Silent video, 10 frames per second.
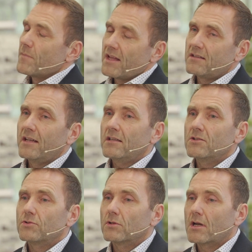that take
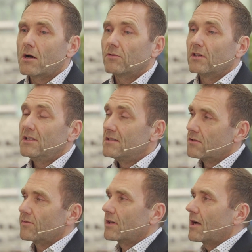into account the
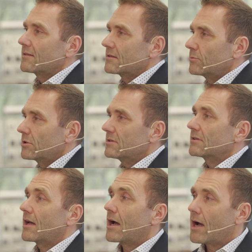needs of the customers,
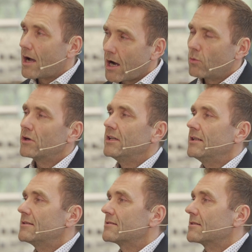our
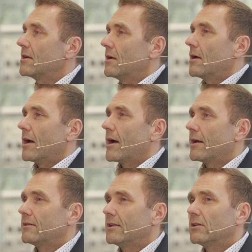needs,
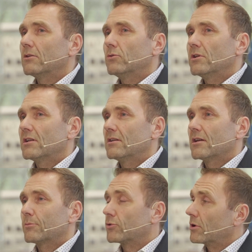and include it in
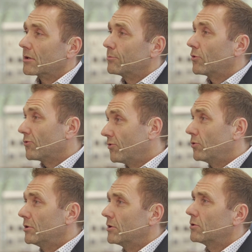their product
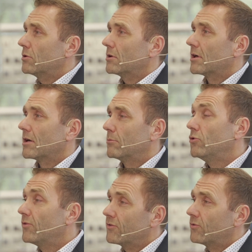portfolio
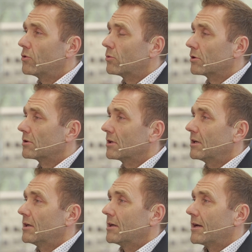moving forward
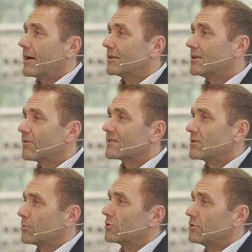and give us
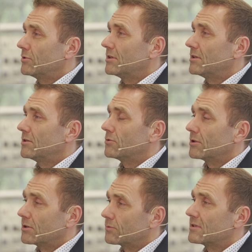the opportunity to
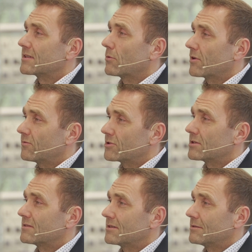increase our
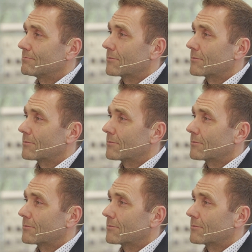efficiency,